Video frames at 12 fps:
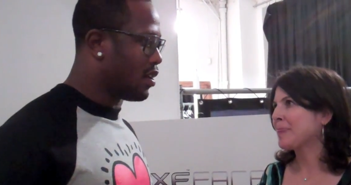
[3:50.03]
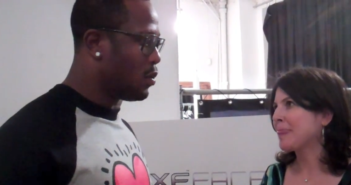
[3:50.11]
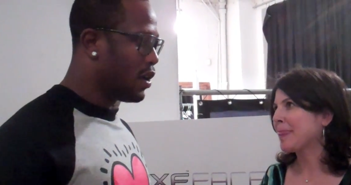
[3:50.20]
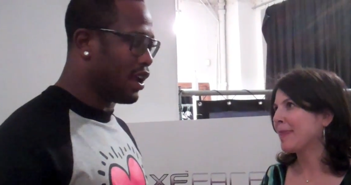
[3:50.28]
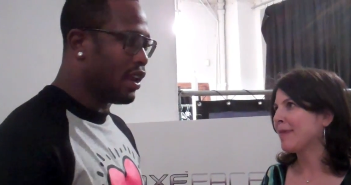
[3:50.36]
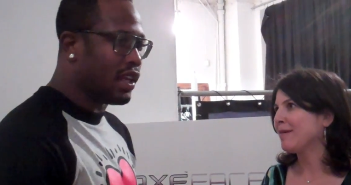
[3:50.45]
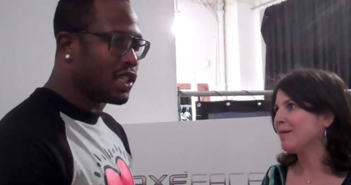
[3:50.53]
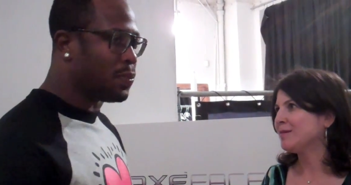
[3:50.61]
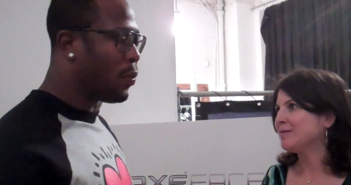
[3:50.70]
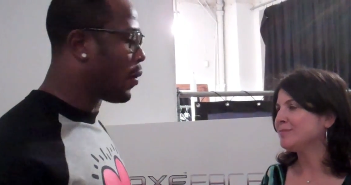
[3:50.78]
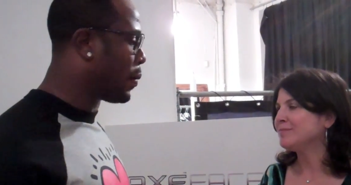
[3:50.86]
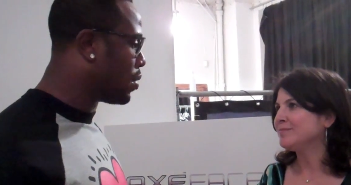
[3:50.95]
Speaker 1: or any
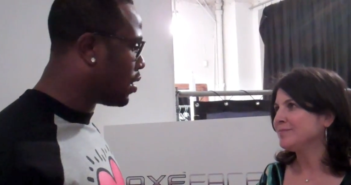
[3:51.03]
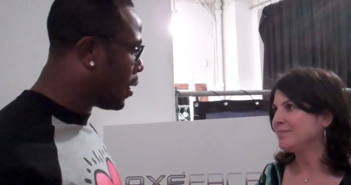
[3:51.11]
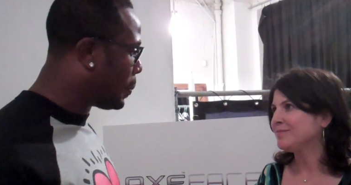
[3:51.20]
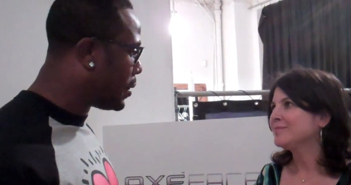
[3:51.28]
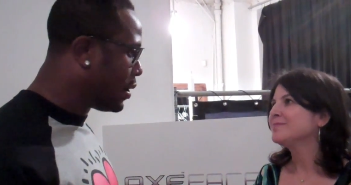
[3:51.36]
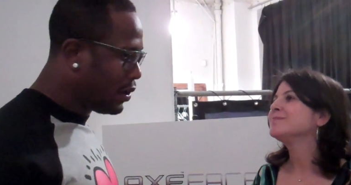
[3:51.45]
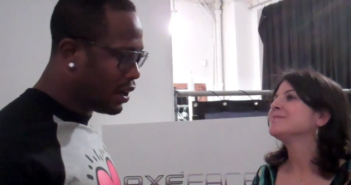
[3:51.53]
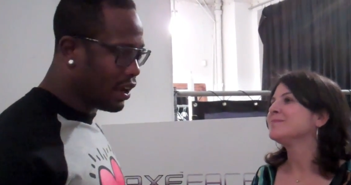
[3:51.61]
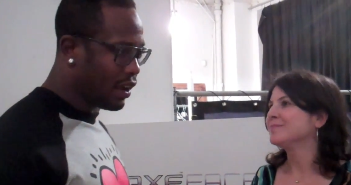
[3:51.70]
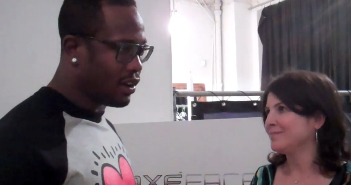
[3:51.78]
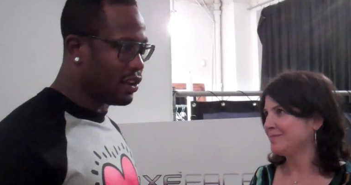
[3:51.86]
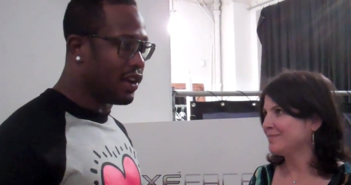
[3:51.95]
sport, you know,
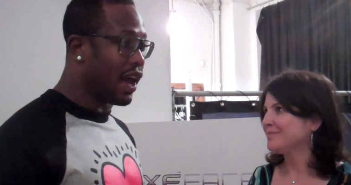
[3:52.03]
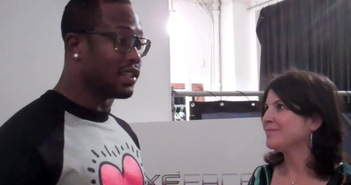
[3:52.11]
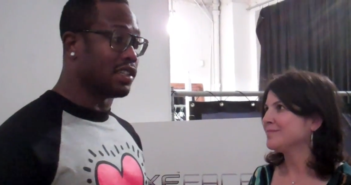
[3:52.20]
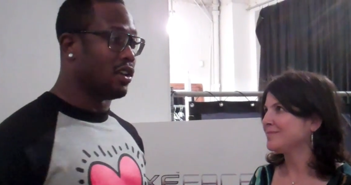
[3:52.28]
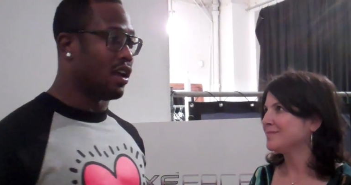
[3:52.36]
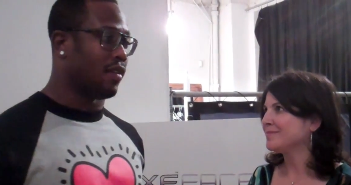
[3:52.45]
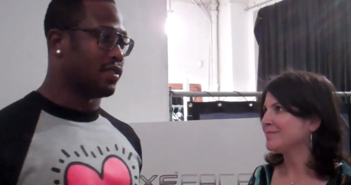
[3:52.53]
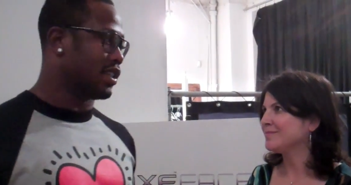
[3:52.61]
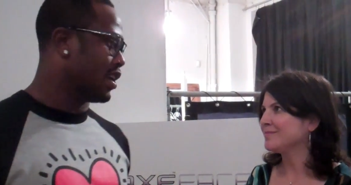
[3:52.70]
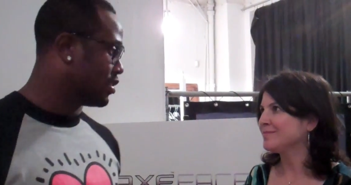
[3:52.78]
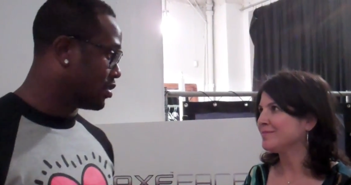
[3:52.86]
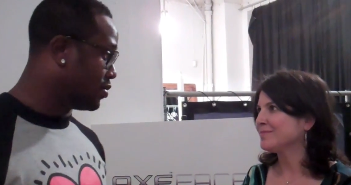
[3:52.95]
period, do you guys think you have
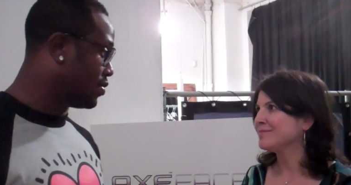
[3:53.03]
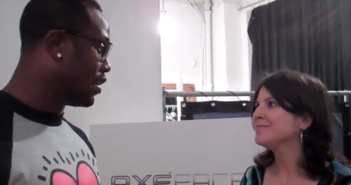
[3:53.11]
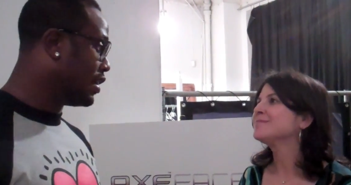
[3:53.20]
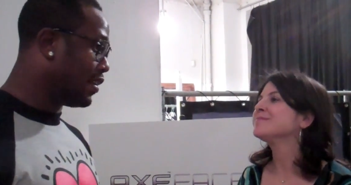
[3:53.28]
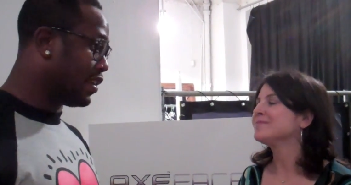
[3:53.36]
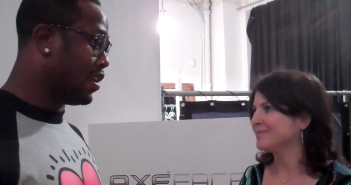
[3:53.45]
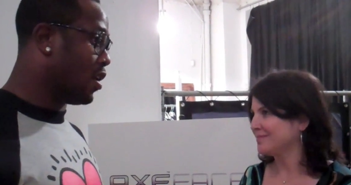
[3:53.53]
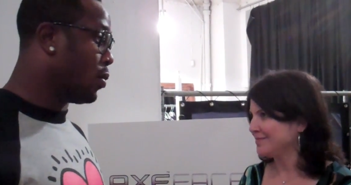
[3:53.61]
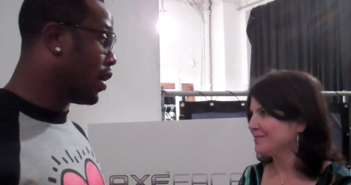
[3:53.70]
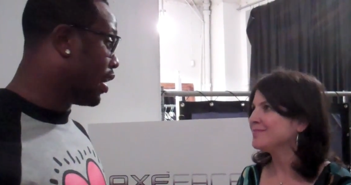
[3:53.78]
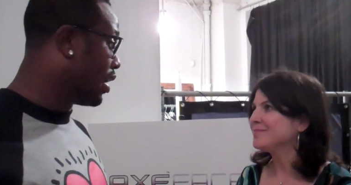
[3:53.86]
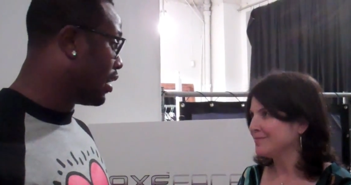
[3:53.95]
a chance of, you know,
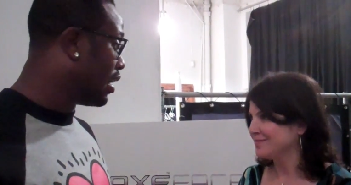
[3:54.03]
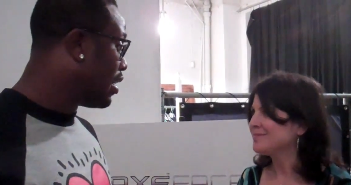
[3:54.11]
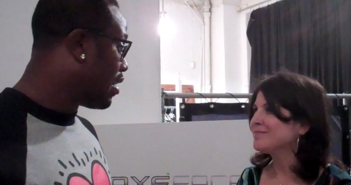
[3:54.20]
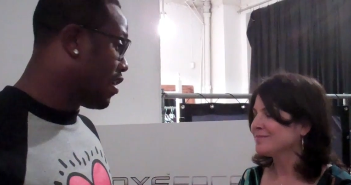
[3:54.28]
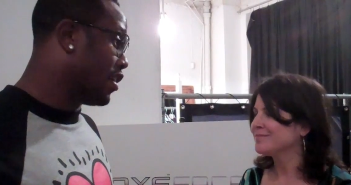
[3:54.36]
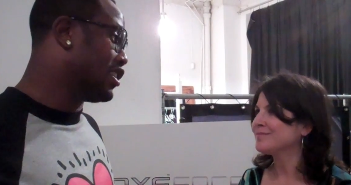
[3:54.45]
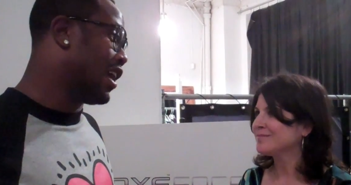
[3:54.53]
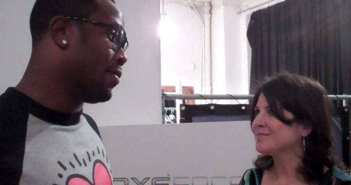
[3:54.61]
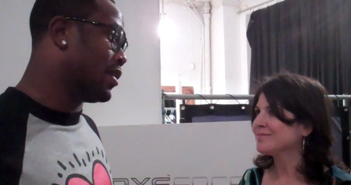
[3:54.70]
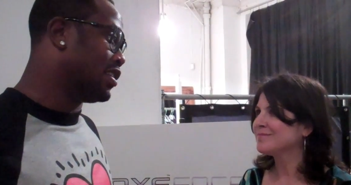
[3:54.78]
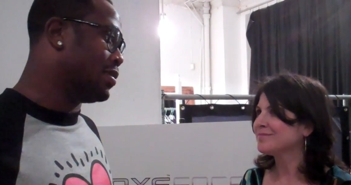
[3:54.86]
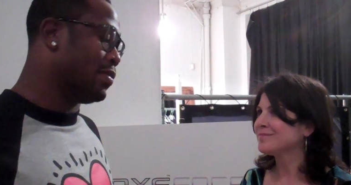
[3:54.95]
winning a, you know,
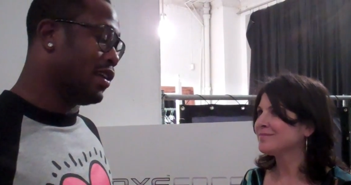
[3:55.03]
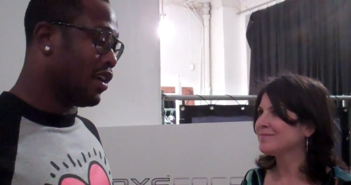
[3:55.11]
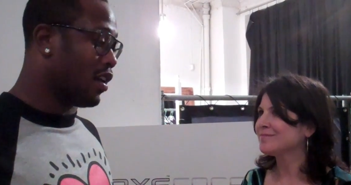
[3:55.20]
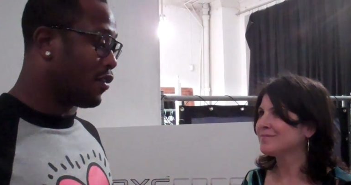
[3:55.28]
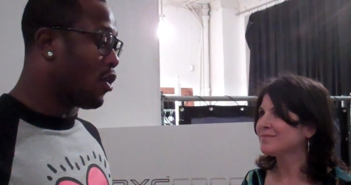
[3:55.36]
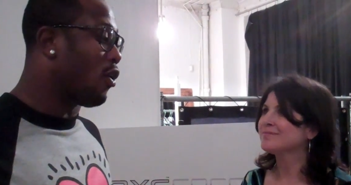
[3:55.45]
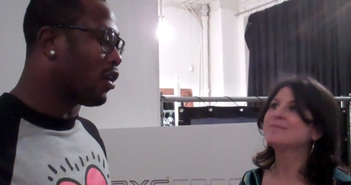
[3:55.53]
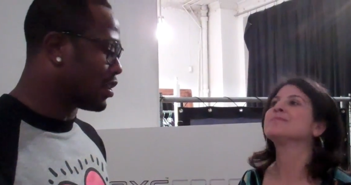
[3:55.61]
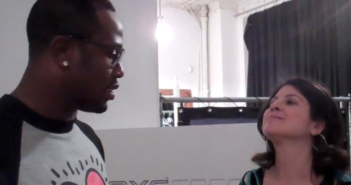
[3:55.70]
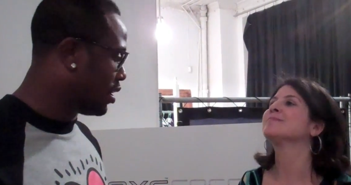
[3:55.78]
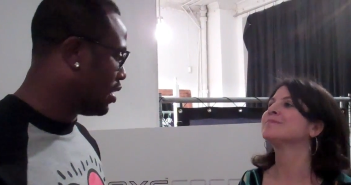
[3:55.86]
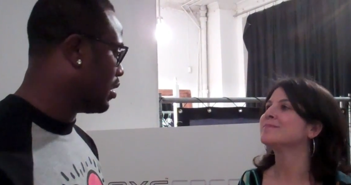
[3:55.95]
championship year? Of
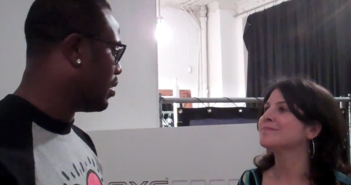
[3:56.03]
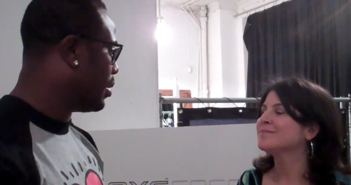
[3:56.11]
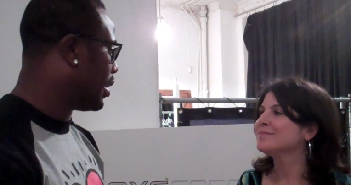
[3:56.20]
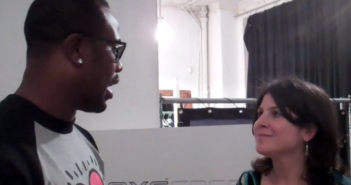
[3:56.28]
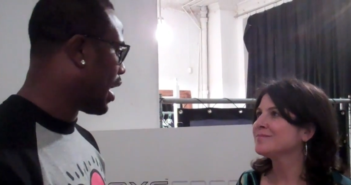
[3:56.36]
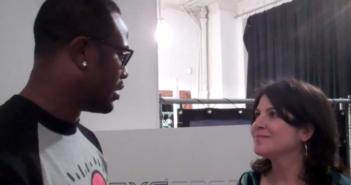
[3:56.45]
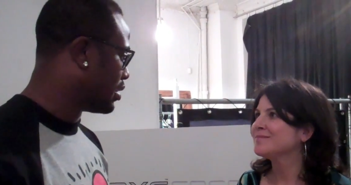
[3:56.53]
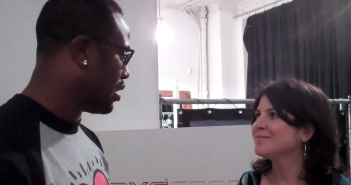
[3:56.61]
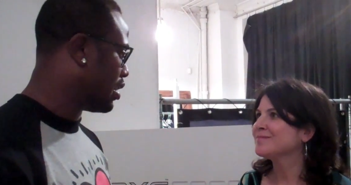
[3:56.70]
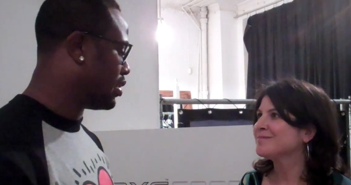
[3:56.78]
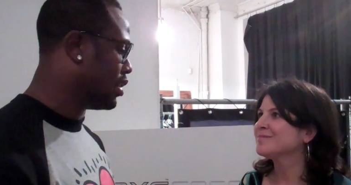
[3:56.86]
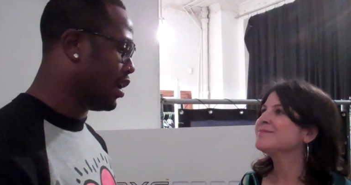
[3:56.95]
course, you know, guys are
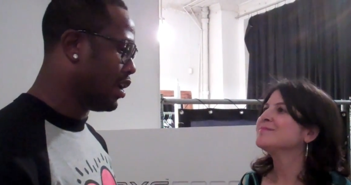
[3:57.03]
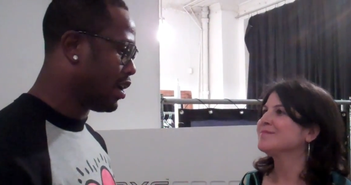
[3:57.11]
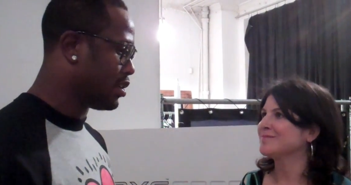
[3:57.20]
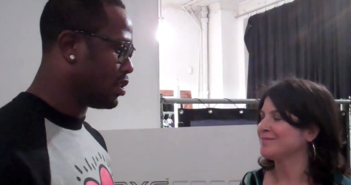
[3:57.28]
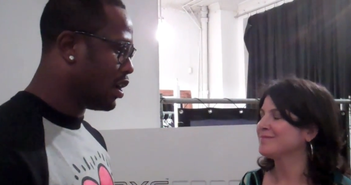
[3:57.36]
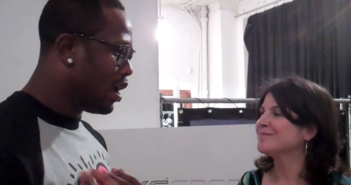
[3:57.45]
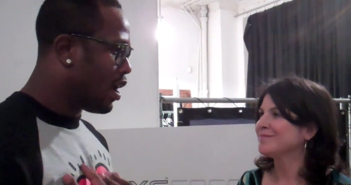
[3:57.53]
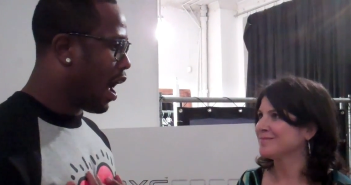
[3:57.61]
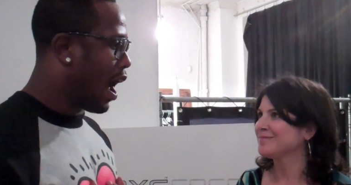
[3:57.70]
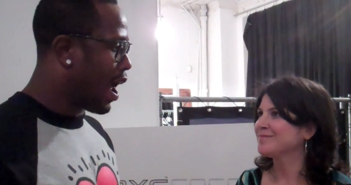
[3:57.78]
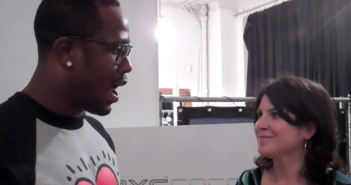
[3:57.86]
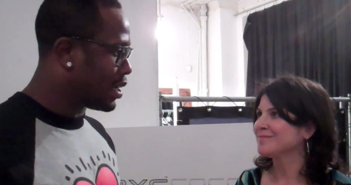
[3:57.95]
going to say
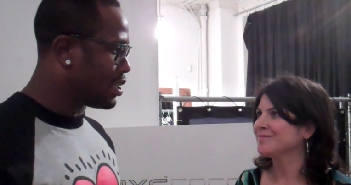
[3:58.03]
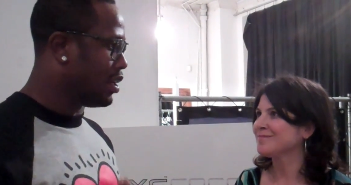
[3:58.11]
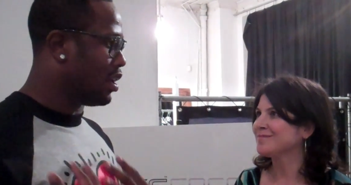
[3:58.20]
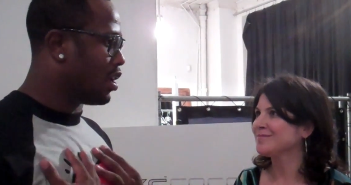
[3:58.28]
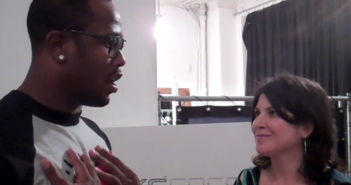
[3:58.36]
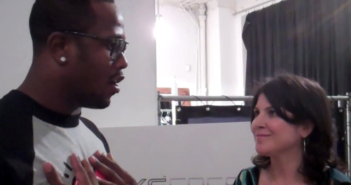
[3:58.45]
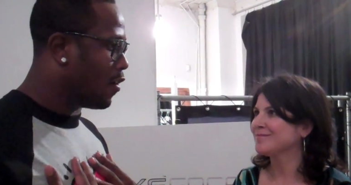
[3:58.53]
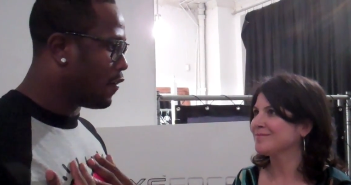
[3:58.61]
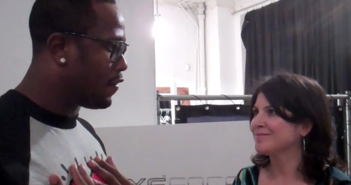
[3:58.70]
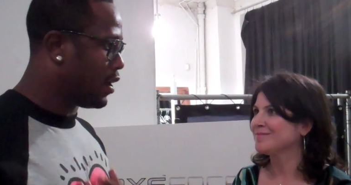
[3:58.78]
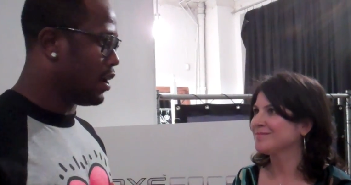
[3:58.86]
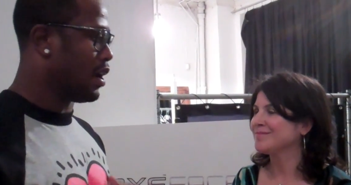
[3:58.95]
I actually, you know,
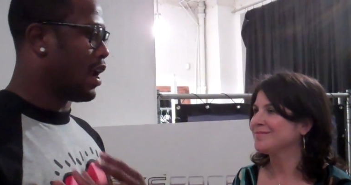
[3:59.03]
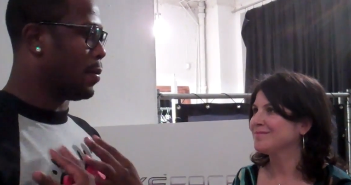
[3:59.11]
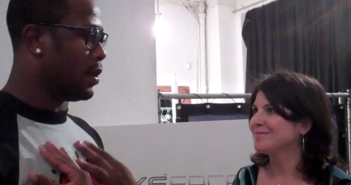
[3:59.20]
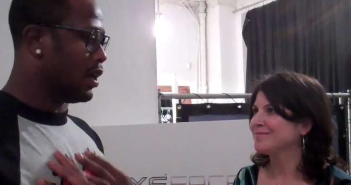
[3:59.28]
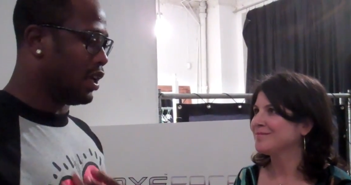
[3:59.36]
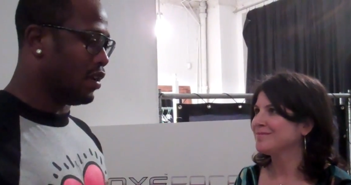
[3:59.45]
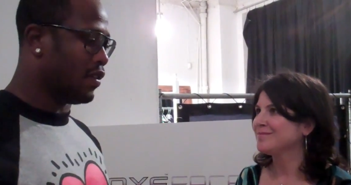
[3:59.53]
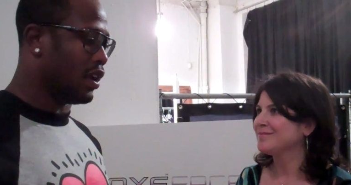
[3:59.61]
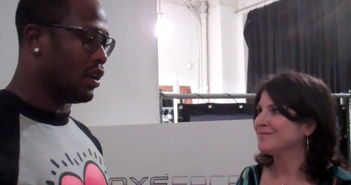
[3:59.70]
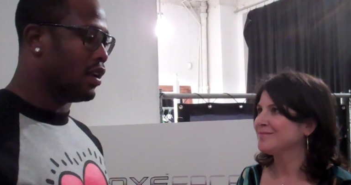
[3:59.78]
feel it and I believe in it.